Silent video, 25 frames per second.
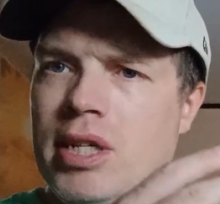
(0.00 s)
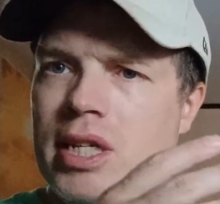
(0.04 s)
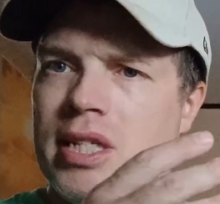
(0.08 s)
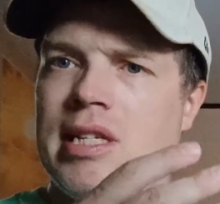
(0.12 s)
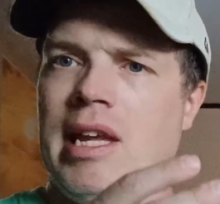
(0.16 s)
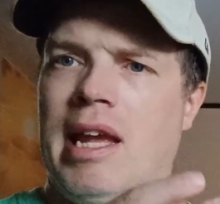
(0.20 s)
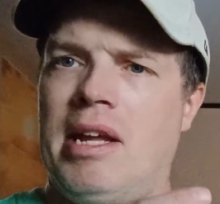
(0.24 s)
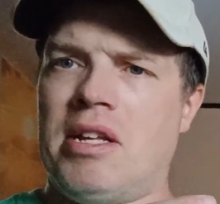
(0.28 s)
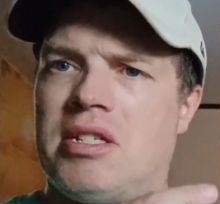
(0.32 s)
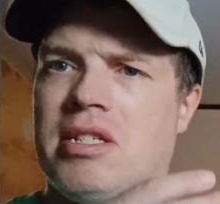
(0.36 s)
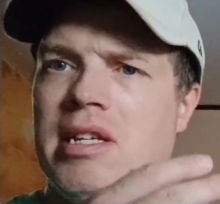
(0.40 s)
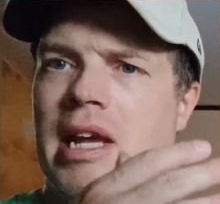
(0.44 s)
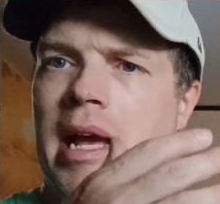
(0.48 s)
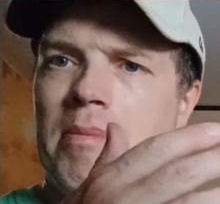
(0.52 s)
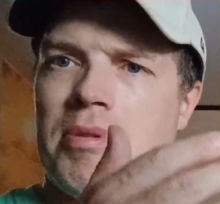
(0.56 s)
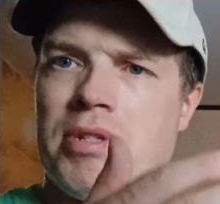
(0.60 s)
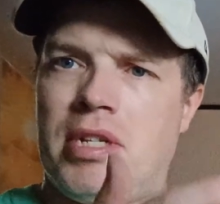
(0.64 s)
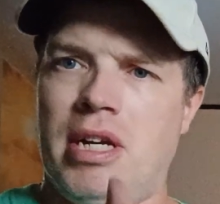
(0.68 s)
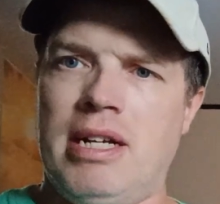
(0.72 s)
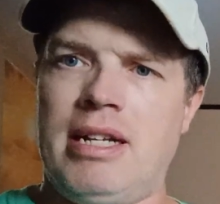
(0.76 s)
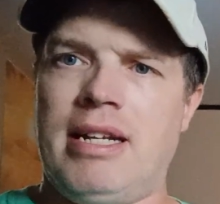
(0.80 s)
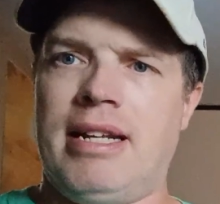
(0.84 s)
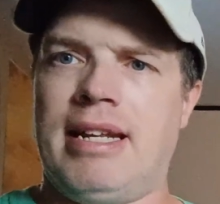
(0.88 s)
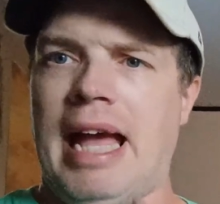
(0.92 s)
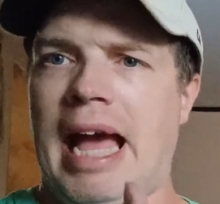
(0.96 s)
say, a
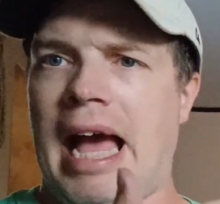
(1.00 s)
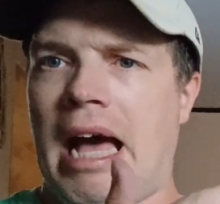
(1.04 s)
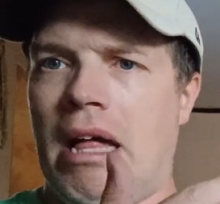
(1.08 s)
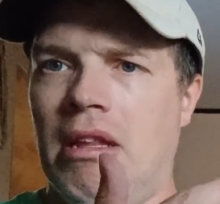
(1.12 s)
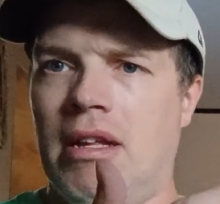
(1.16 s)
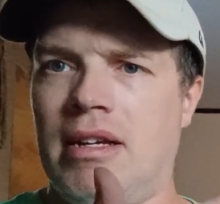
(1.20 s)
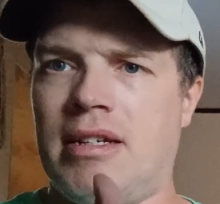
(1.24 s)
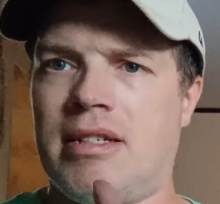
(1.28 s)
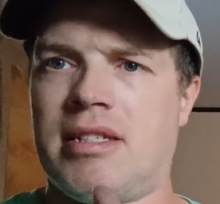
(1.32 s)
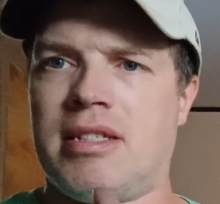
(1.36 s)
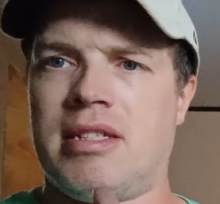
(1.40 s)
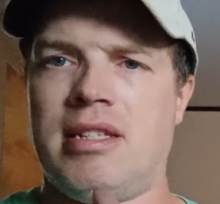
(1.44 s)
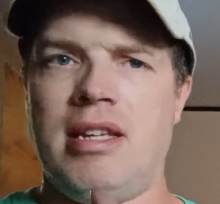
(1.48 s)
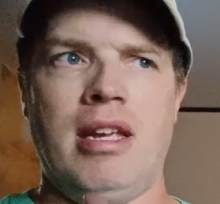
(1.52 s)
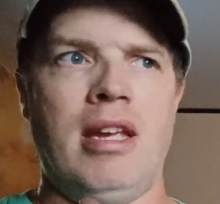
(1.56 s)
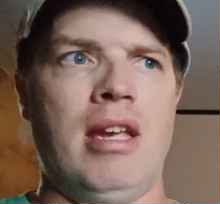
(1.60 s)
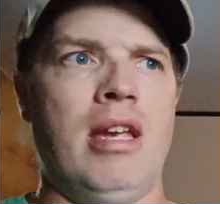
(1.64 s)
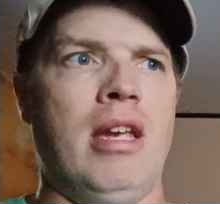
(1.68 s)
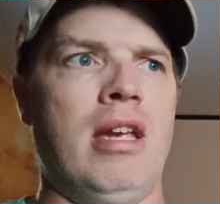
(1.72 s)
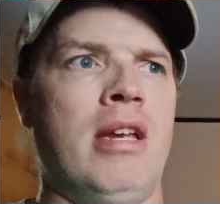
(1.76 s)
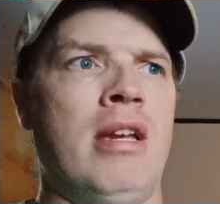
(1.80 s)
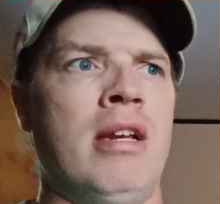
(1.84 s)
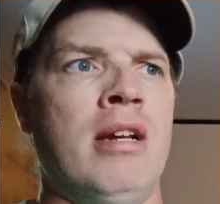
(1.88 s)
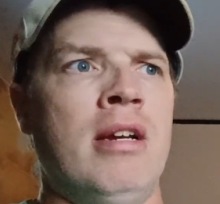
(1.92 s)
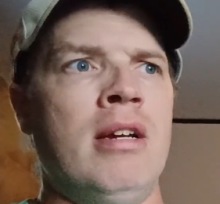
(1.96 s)
Samsung
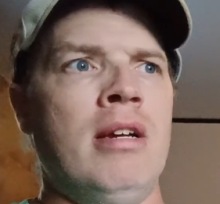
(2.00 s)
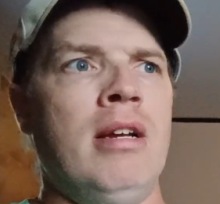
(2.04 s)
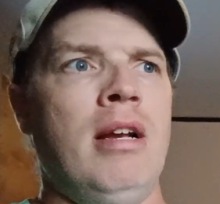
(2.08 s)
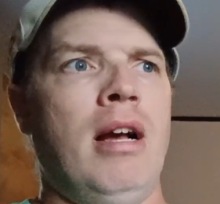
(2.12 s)
Galaxy